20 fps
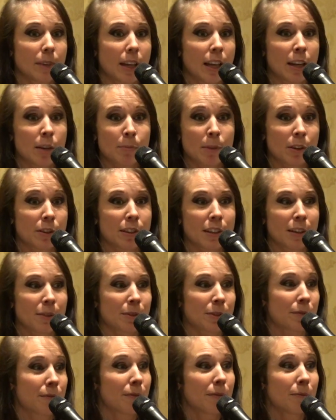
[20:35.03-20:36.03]
Adam
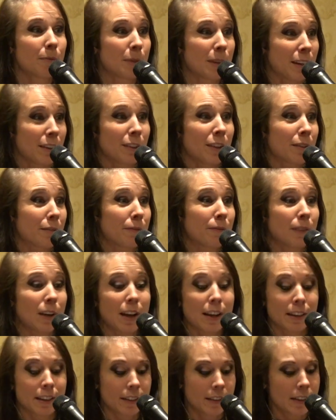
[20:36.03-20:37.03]
Barisano we had a lot of
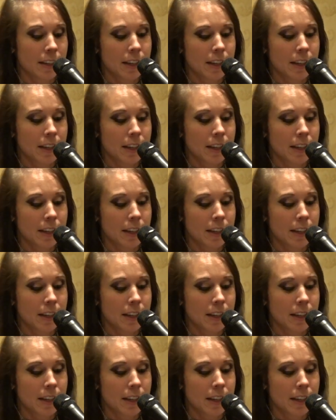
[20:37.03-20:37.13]
fun.